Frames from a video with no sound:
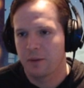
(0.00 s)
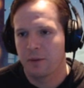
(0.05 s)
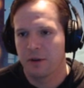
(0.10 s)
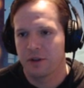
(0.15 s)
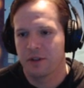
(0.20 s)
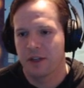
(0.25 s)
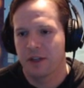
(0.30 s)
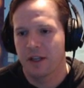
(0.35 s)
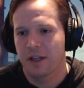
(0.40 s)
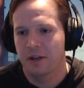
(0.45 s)

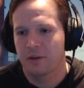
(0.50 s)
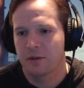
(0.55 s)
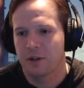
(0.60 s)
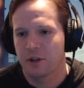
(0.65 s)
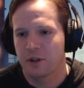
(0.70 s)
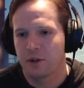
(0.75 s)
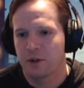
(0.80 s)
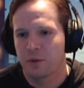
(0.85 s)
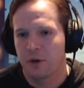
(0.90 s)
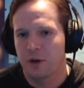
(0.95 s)
percent, which
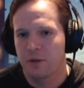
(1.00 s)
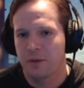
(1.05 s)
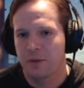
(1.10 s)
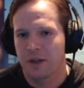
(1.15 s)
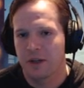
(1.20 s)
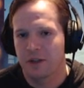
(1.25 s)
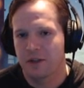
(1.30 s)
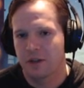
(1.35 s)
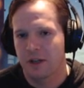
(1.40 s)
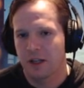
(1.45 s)
is where you
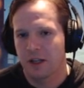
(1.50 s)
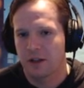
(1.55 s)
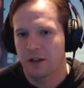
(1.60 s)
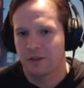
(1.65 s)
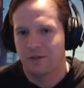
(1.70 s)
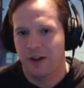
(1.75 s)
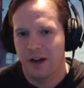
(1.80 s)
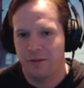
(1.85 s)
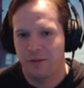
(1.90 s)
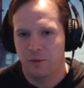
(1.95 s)
basically get the
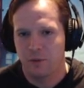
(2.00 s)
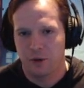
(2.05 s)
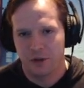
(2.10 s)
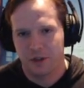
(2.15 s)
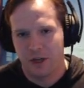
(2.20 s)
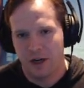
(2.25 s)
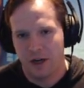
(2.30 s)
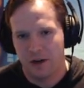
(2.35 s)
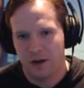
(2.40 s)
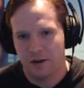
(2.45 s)
five worst
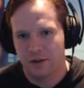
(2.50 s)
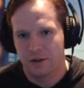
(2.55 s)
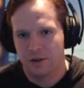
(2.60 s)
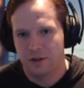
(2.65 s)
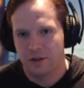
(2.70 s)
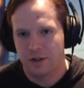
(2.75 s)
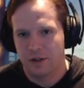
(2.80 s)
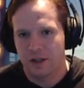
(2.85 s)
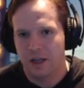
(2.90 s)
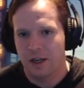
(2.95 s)
characters
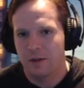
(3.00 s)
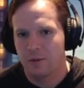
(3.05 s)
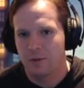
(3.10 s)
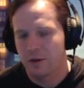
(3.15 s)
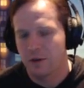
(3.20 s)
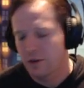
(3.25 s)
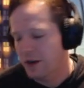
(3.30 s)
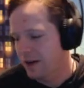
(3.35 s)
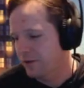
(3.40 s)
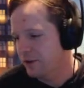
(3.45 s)
in the game and
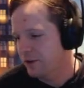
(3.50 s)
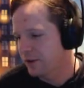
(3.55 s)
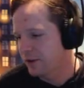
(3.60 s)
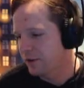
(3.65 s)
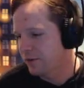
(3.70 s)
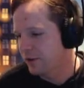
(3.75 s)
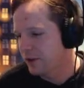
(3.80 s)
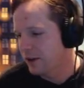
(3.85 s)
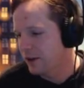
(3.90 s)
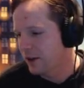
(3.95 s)
you have to
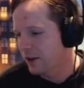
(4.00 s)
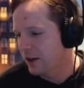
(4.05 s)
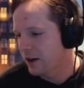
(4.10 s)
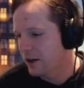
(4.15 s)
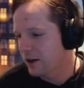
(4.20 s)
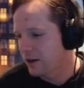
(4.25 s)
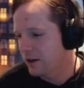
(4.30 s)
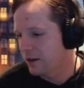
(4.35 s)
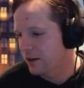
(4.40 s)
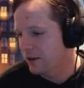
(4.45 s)
defeat
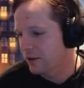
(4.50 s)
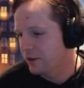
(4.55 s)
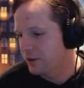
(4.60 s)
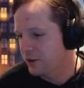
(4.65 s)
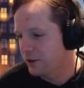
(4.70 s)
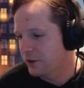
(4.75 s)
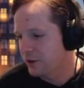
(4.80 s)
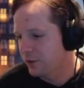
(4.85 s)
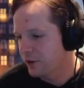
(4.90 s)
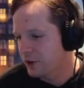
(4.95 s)
uh,
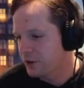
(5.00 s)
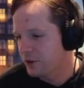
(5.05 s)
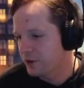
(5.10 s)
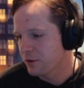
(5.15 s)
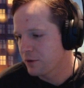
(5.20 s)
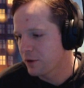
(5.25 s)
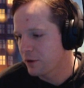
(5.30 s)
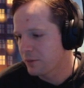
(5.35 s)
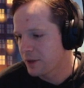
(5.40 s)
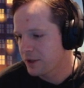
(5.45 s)
defeat
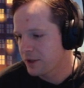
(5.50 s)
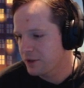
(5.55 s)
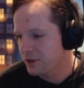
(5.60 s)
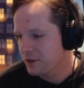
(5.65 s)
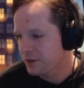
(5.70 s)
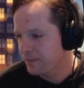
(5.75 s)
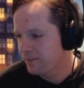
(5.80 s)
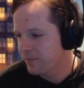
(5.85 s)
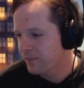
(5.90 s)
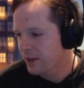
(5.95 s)
Zeromus.
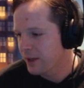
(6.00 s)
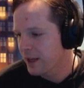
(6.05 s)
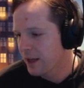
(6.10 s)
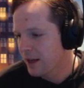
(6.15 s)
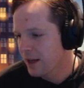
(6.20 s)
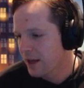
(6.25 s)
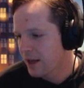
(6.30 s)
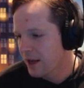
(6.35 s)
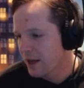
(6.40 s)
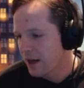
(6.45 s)

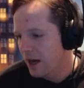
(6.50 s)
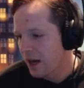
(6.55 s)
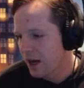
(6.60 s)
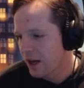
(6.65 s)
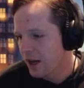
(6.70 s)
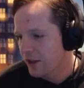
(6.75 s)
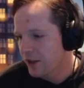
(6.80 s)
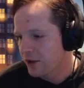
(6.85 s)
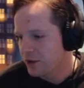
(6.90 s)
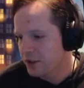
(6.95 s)

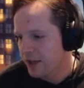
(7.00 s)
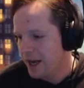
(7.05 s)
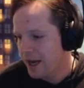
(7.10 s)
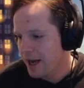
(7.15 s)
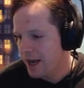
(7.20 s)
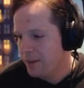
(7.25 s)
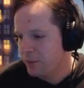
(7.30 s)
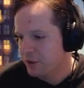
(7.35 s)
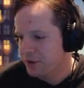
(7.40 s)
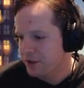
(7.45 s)
Uh, there's an
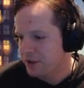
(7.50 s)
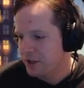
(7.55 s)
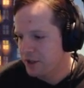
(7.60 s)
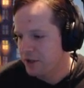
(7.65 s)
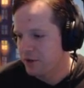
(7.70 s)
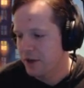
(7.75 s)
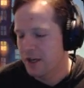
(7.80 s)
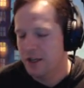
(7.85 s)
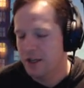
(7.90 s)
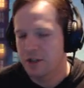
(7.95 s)
Appleseed
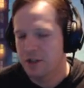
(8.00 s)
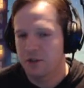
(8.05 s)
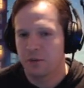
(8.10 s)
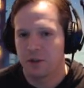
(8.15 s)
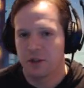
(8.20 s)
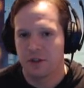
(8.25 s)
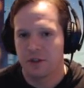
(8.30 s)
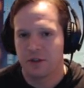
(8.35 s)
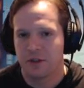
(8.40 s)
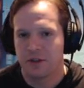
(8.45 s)
race,
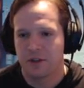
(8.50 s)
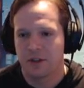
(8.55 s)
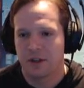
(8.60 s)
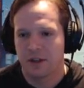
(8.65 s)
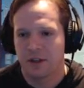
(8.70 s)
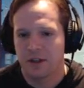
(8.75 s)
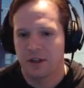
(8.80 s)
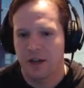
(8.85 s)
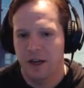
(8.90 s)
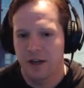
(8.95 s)
which is
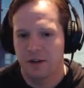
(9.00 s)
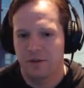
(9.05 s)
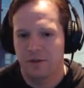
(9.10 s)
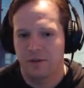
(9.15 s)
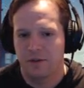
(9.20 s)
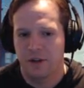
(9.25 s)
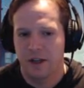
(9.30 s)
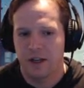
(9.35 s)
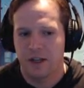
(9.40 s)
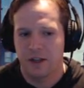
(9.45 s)
kind of
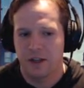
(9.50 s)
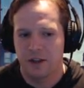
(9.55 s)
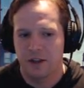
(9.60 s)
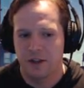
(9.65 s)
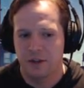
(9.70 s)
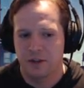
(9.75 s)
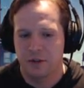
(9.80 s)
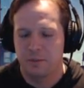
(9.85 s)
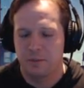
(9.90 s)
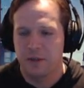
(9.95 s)
like the
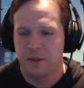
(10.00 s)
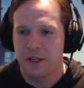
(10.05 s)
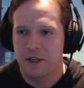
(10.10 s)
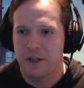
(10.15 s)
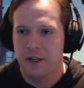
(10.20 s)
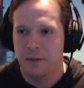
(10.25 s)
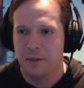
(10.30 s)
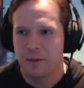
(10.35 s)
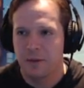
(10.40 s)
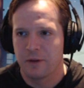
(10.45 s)
Speed
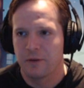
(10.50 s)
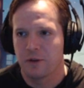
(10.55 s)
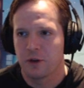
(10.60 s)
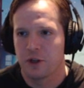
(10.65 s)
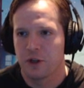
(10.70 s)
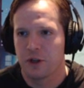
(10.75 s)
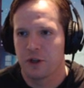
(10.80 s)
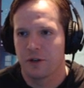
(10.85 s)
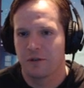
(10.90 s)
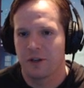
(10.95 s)
Demon
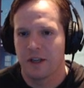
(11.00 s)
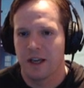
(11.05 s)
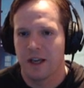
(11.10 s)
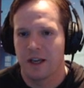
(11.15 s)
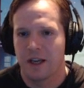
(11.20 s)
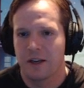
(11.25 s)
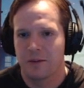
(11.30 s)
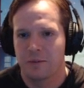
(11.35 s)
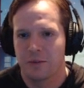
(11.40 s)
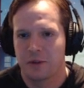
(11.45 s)
version of the
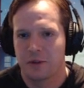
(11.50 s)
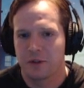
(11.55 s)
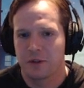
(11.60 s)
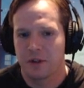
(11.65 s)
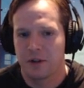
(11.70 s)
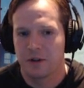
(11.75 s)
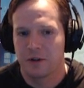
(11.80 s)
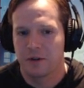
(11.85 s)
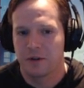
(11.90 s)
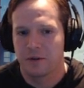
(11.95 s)
game.
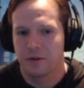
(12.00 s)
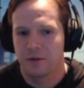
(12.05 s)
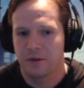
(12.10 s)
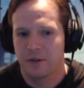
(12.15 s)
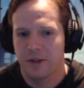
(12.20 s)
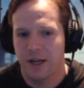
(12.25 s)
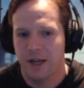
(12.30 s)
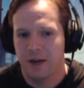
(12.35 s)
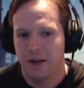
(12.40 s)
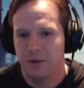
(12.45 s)
So
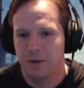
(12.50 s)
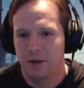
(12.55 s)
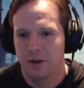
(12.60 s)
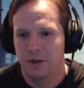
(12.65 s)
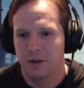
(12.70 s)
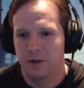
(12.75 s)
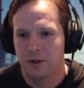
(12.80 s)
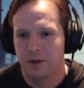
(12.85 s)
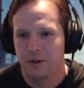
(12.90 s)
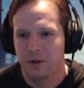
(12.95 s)
that
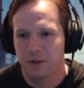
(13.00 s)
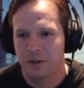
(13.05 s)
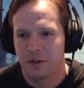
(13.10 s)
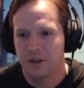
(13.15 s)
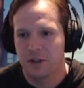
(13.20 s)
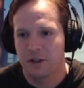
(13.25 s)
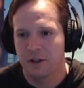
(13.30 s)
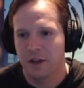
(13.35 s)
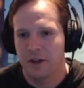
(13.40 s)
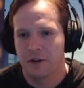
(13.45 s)
one you'll
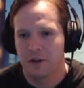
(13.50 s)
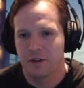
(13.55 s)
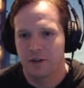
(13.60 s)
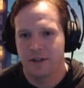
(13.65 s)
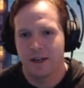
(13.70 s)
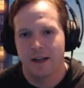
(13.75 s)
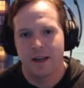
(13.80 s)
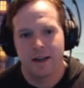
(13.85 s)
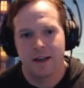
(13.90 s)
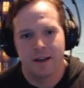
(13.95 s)
see later
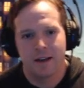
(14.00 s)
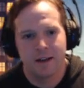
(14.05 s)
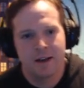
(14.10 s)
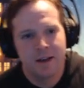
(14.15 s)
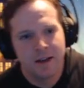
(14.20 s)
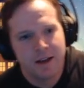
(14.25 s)
today.